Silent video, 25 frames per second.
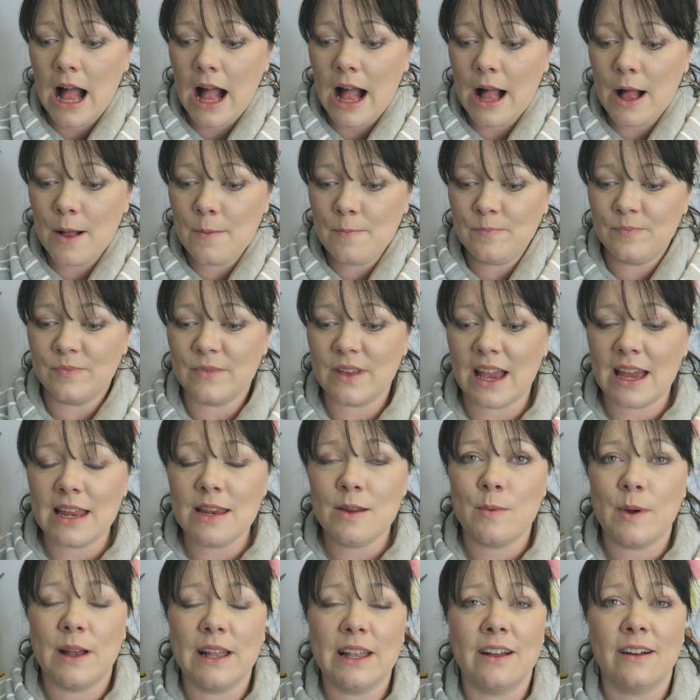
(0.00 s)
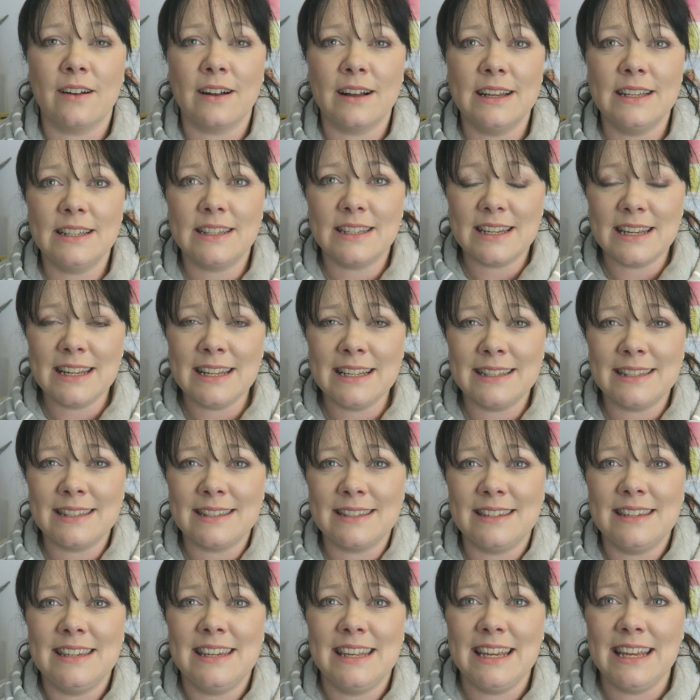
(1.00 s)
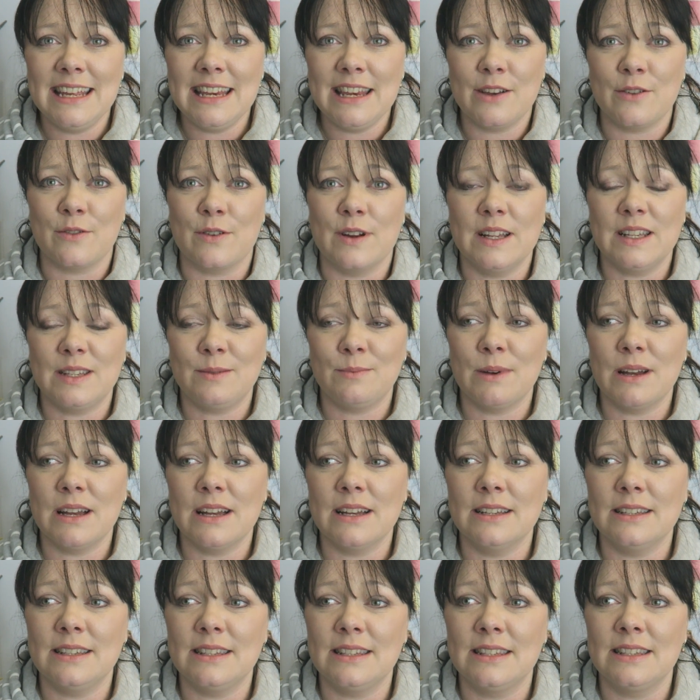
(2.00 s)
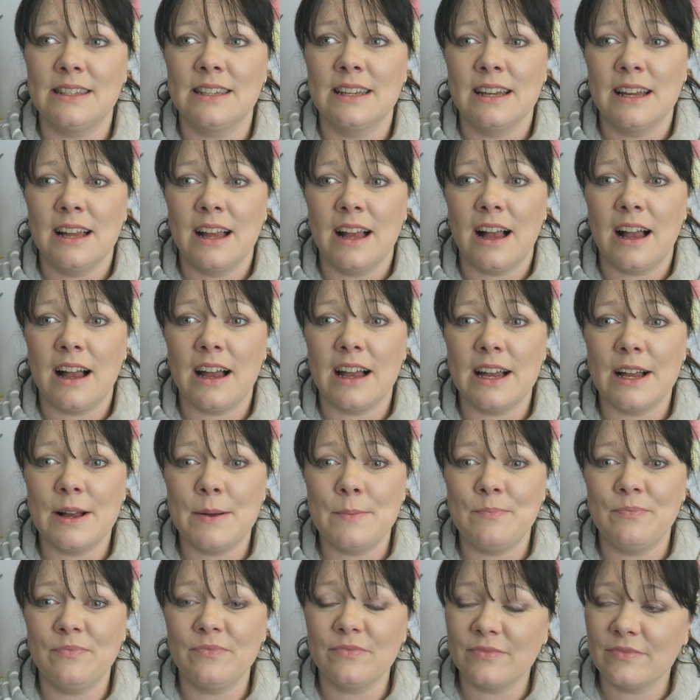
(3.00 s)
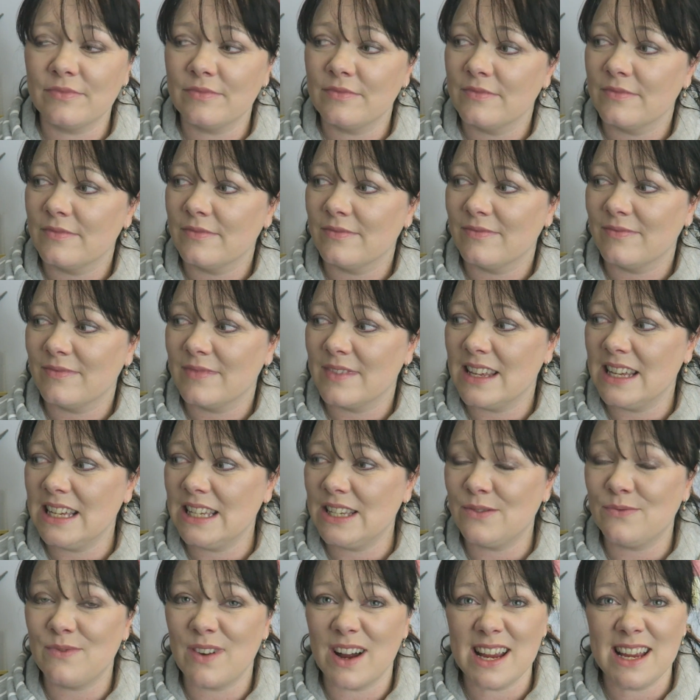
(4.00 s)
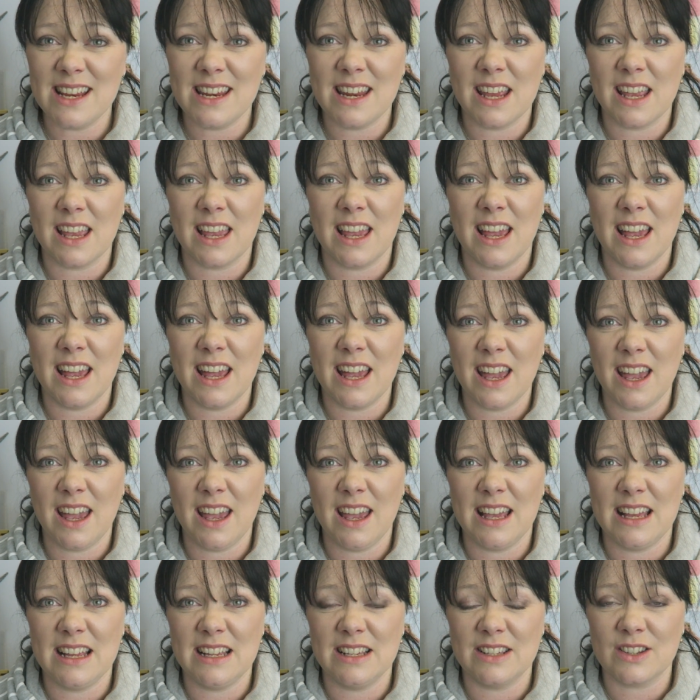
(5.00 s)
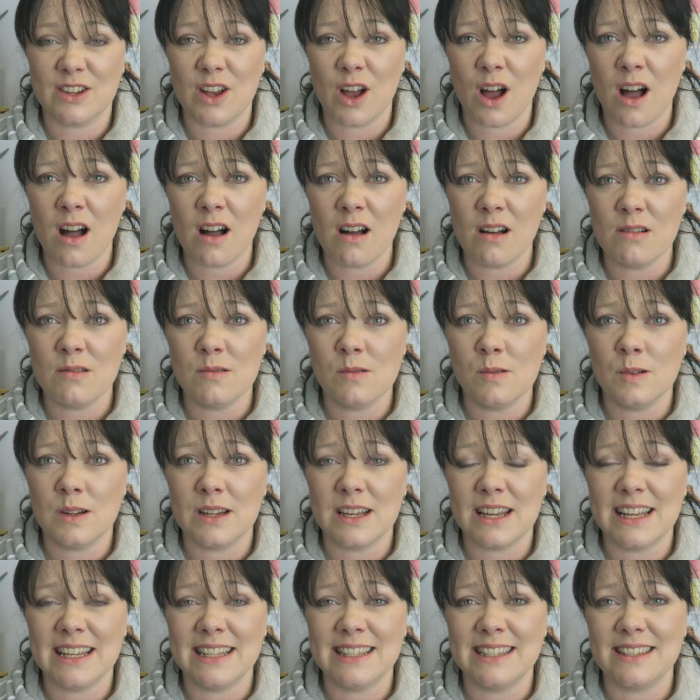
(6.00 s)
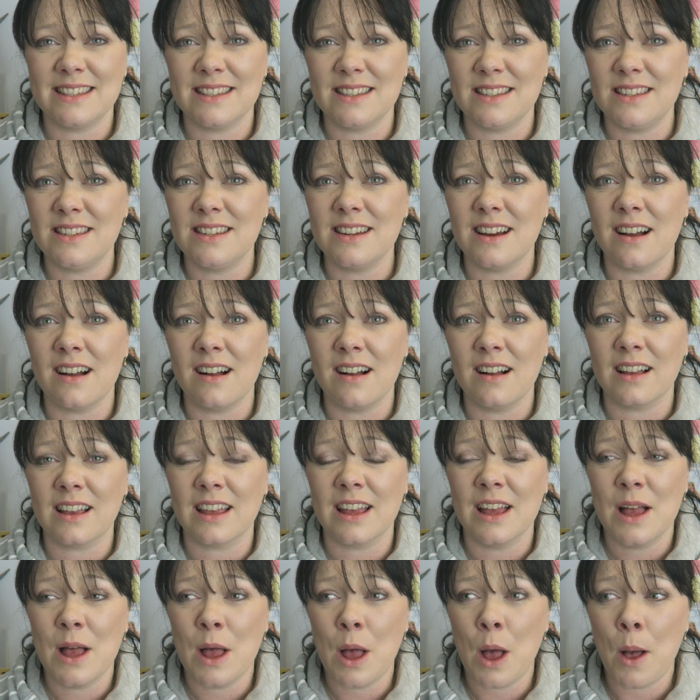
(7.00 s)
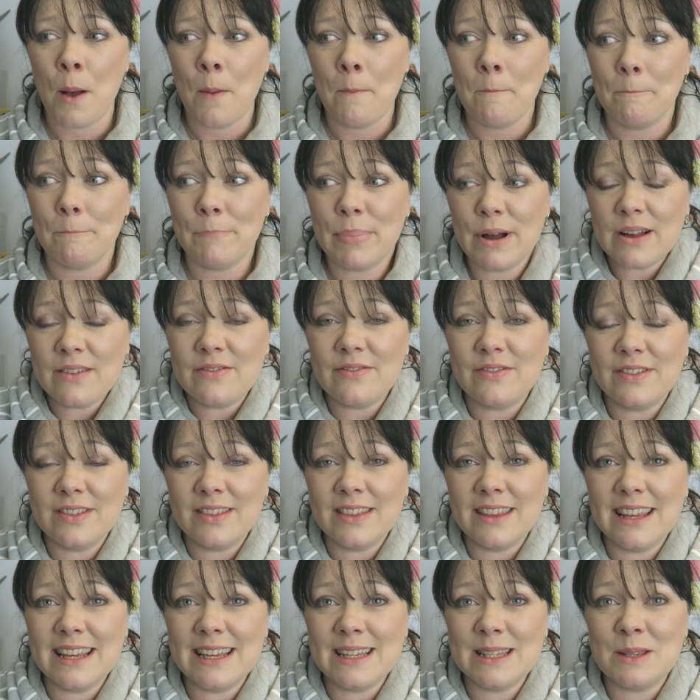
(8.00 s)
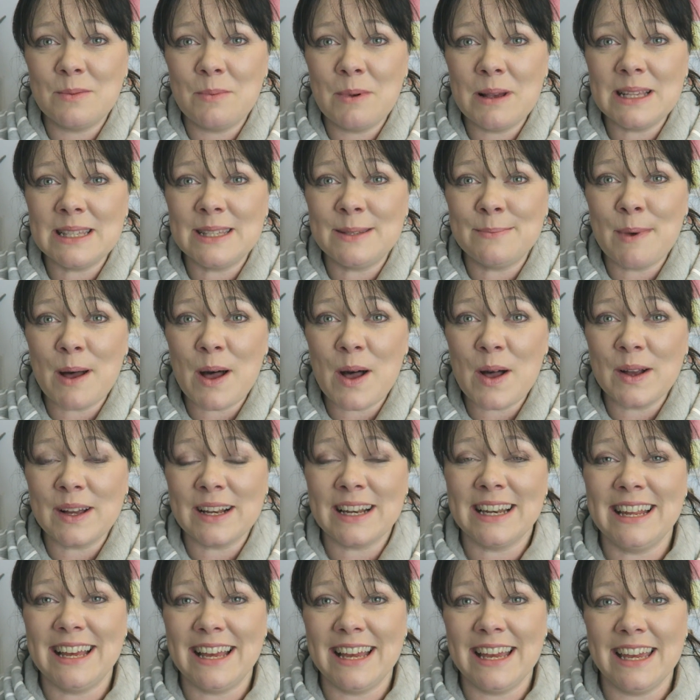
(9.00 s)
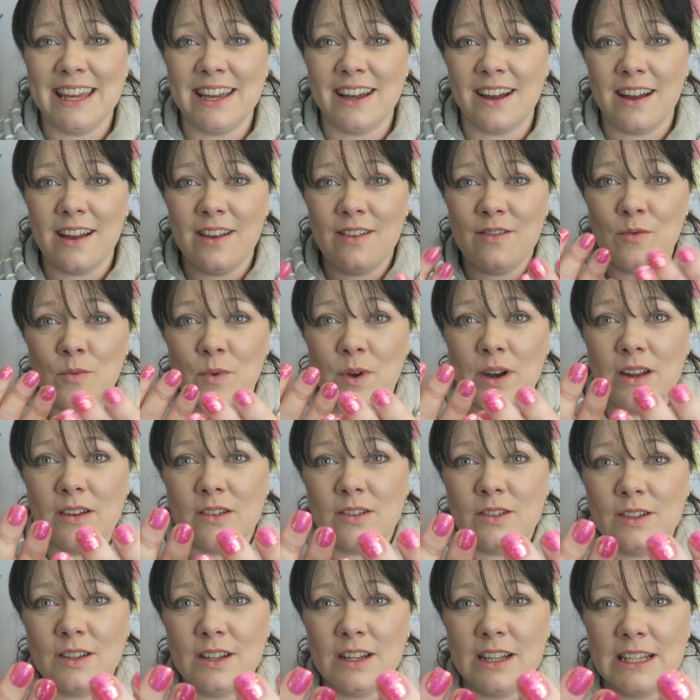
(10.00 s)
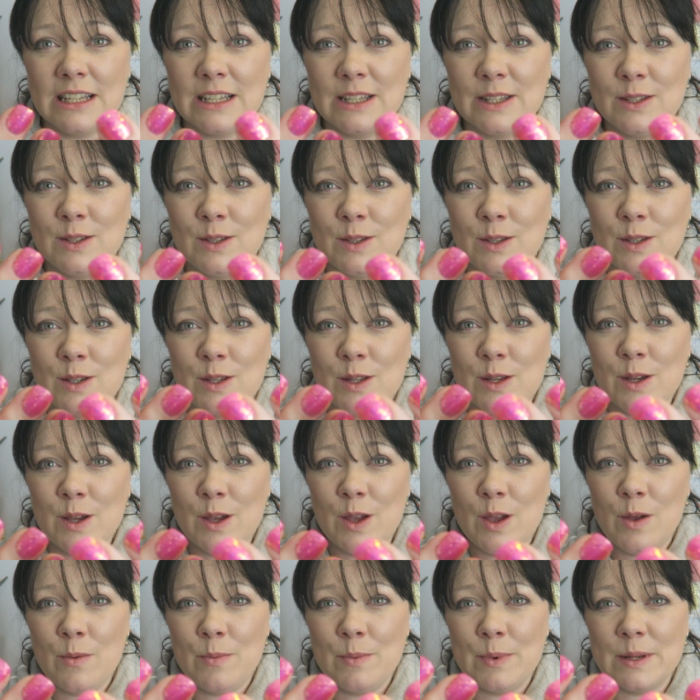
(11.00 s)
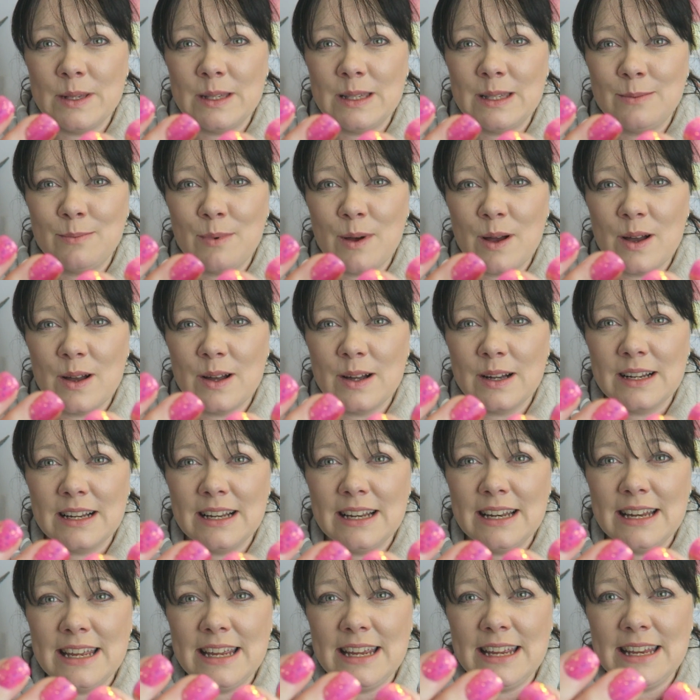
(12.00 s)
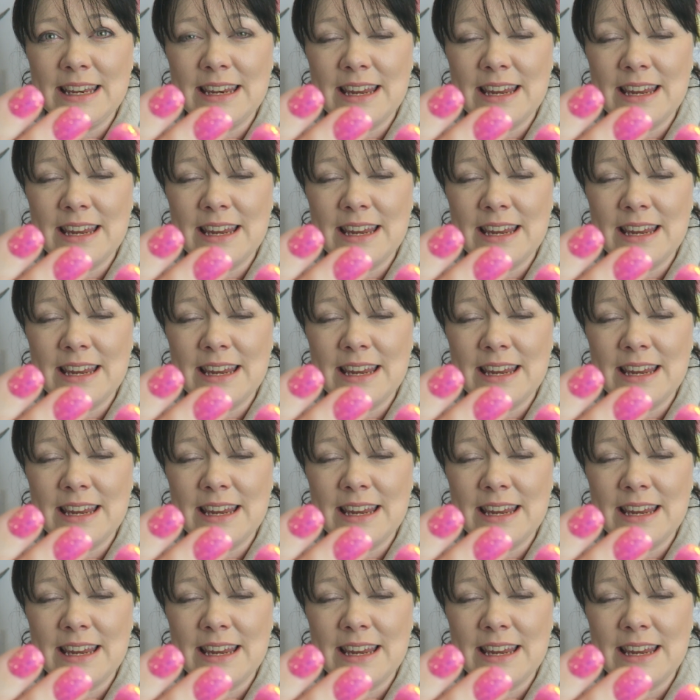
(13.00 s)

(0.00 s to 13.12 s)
Um, anyway guys, it's nearly Christmas. Um, it's raining here, it is cold, it's dark, but it's a bit sparkly. I even went and got like super sparkly